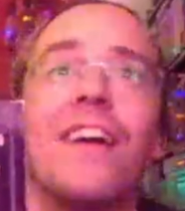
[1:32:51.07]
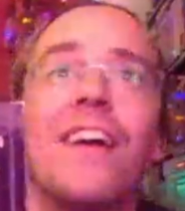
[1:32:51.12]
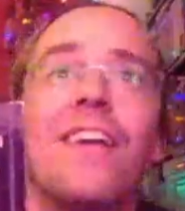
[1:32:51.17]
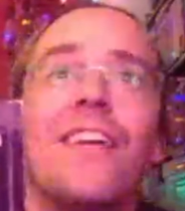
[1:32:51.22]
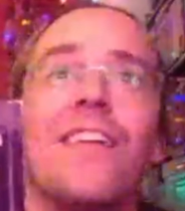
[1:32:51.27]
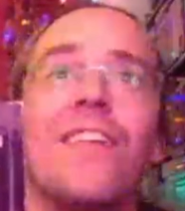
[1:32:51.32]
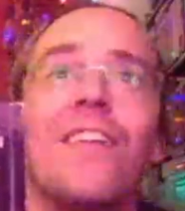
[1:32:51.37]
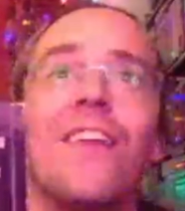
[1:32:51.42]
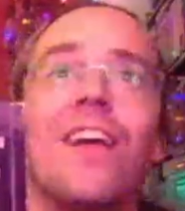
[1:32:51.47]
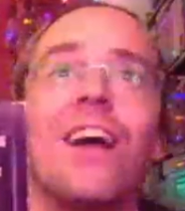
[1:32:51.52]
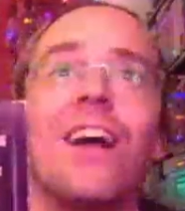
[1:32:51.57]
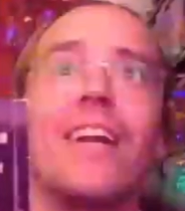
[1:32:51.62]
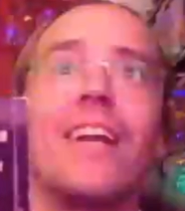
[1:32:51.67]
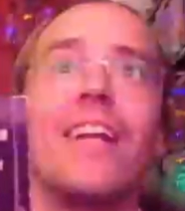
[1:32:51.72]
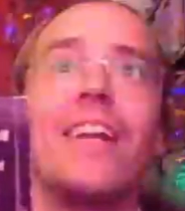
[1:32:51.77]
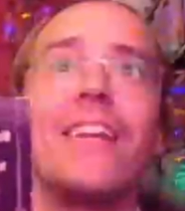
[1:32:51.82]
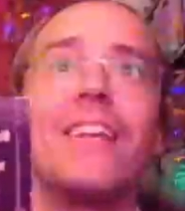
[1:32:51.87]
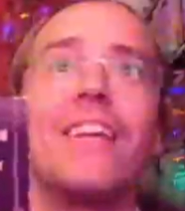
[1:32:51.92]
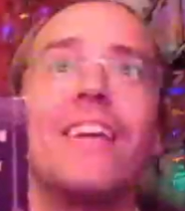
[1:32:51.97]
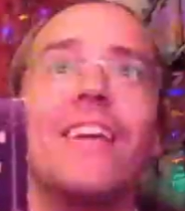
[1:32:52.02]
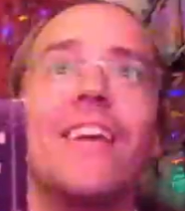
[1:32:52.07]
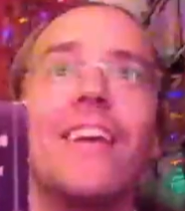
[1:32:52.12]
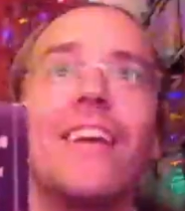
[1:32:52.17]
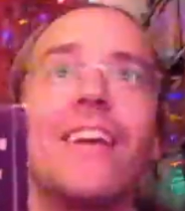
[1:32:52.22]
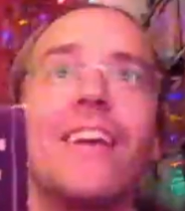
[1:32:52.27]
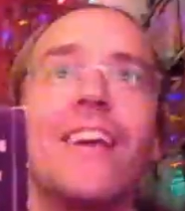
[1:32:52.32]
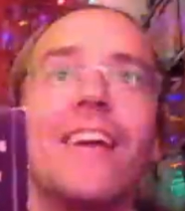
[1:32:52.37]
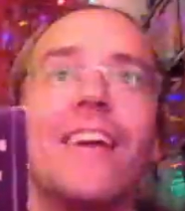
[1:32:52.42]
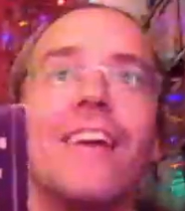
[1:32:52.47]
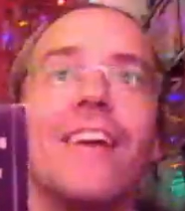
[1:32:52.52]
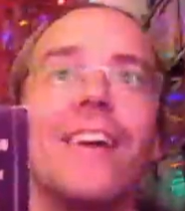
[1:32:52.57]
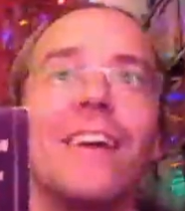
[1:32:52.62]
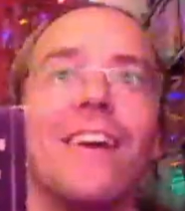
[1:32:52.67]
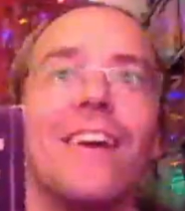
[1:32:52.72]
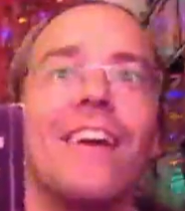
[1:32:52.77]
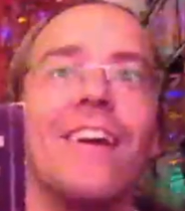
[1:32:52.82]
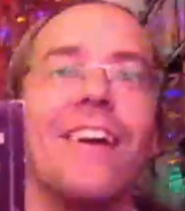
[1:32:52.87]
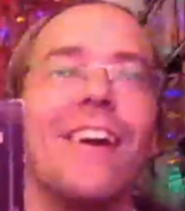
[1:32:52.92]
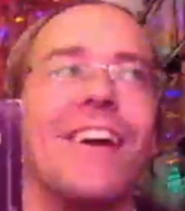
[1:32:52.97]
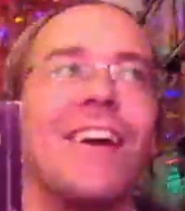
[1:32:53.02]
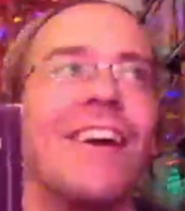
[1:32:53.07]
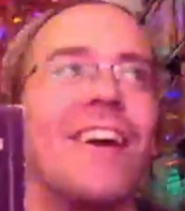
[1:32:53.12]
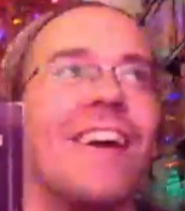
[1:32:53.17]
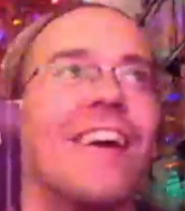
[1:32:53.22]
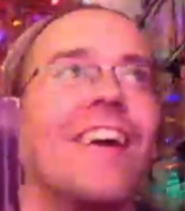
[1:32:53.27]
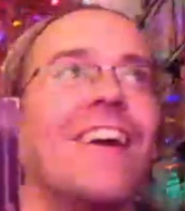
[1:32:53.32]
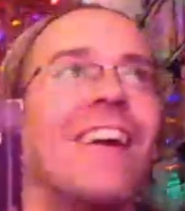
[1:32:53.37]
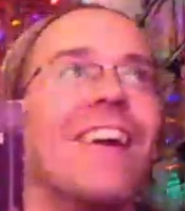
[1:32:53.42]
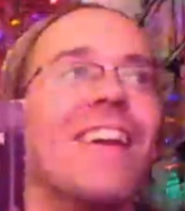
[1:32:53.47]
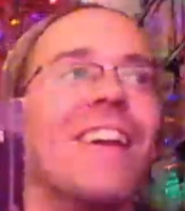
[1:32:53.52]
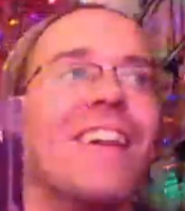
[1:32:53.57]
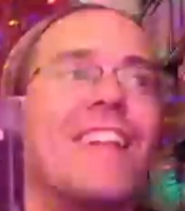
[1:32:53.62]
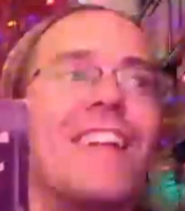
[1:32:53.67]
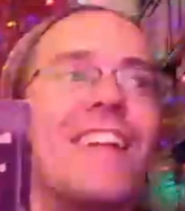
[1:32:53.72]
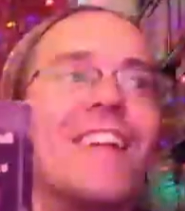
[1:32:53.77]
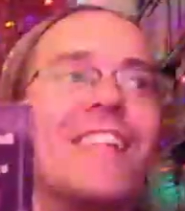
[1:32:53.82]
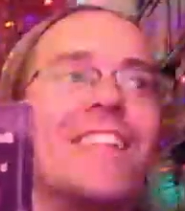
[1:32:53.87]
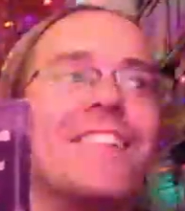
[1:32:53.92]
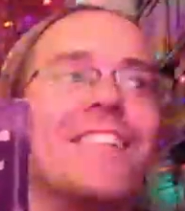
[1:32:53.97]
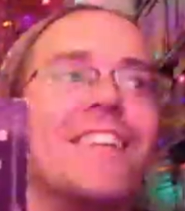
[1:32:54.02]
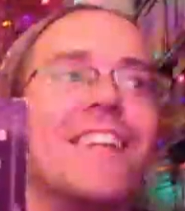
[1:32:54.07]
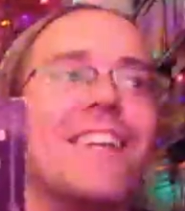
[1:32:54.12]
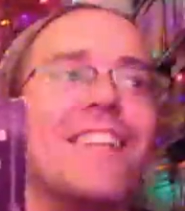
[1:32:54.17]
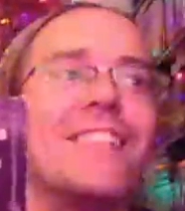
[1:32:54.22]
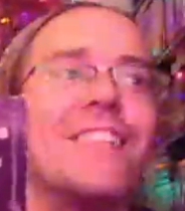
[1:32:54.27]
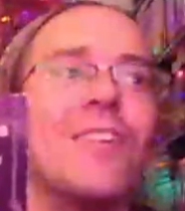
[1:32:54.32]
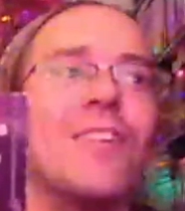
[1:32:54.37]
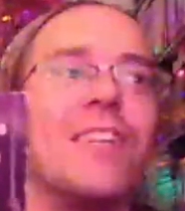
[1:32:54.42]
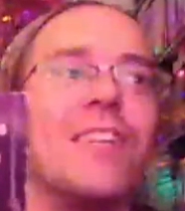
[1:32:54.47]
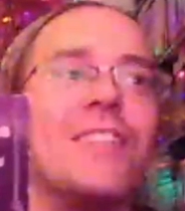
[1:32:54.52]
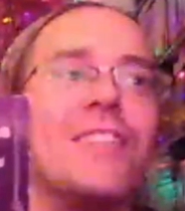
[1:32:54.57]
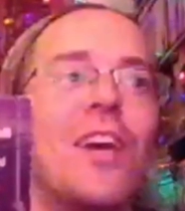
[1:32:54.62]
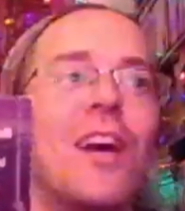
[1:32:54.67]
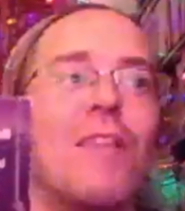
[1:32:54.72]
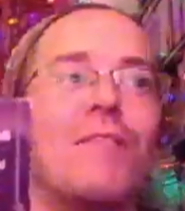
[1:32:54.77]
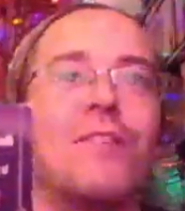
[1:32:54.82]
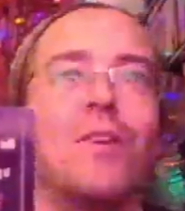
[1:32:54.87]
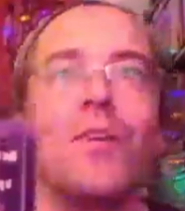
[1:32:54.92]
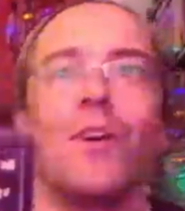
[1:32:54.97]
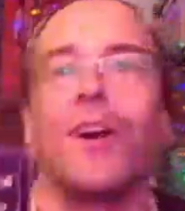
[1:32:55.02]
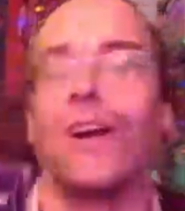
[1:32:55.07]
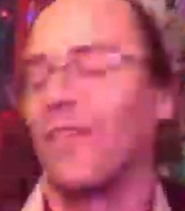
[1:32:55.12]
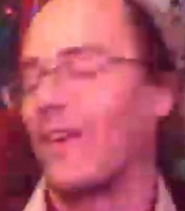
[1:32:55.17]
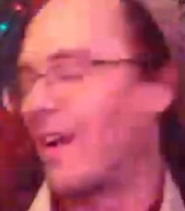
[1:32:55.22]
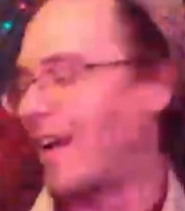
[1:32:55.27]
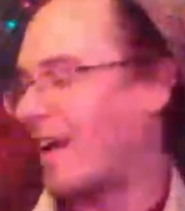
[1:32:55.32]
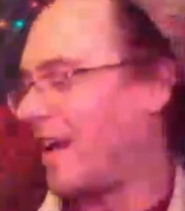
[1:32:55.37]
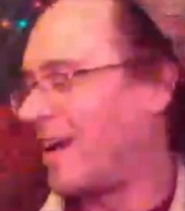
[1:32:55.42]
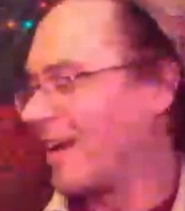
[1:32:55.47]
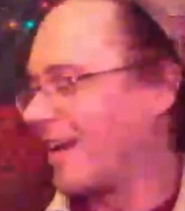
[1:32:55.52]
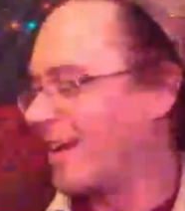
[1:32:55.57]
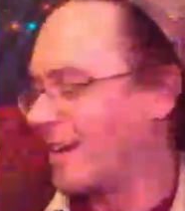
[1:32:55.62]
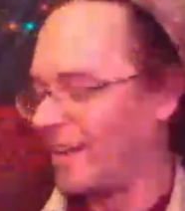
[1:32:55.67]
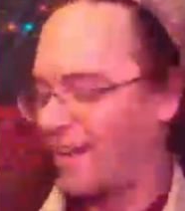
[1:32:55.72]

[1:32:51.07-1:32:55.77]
Under Lock and Key. See, it's only softcore, right?